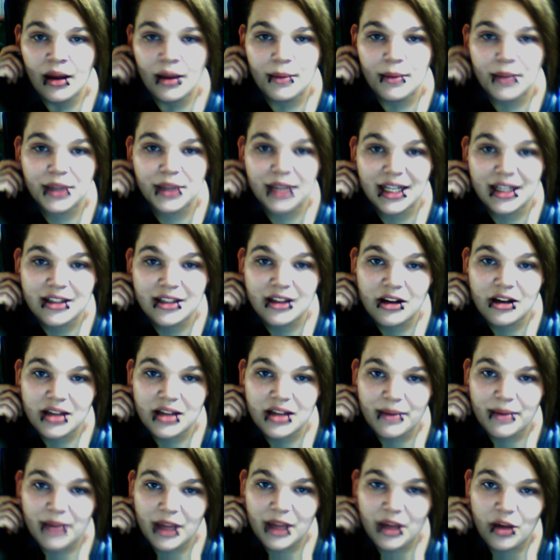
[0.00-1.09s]
but that's not
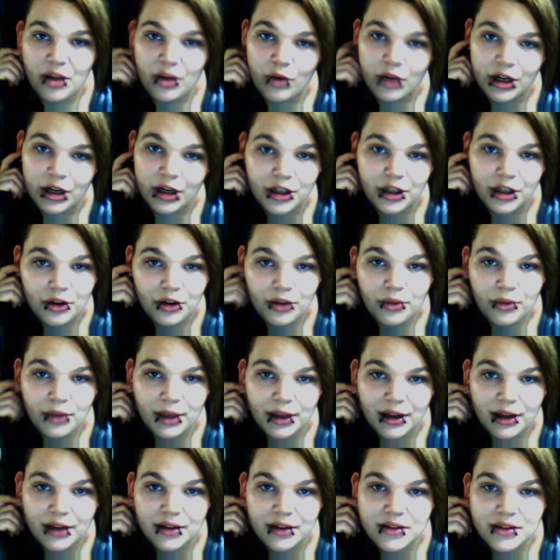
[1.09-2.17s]
something you want to do
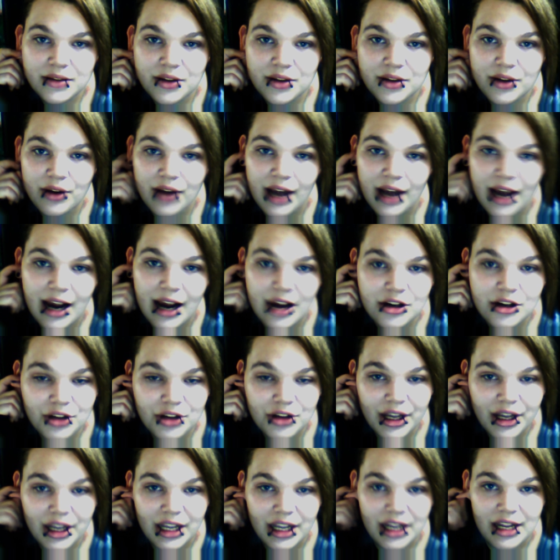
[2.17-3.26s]
because you can actually
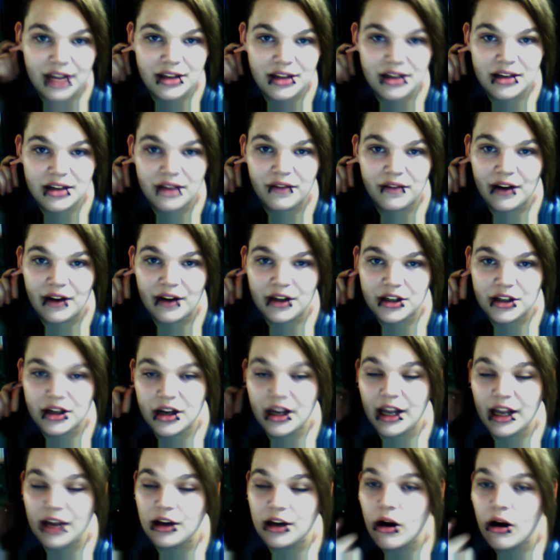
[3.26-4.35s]
get a yeast infection
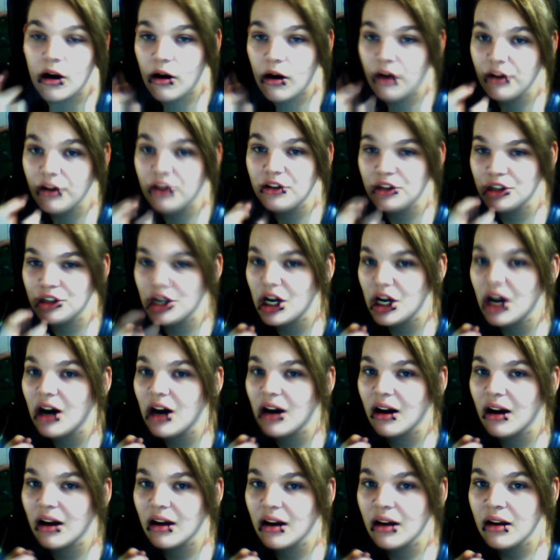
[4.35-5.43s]
on your
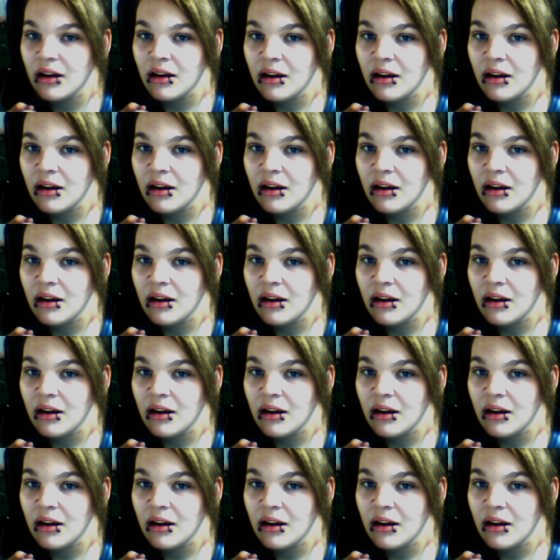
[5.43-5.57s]
tongue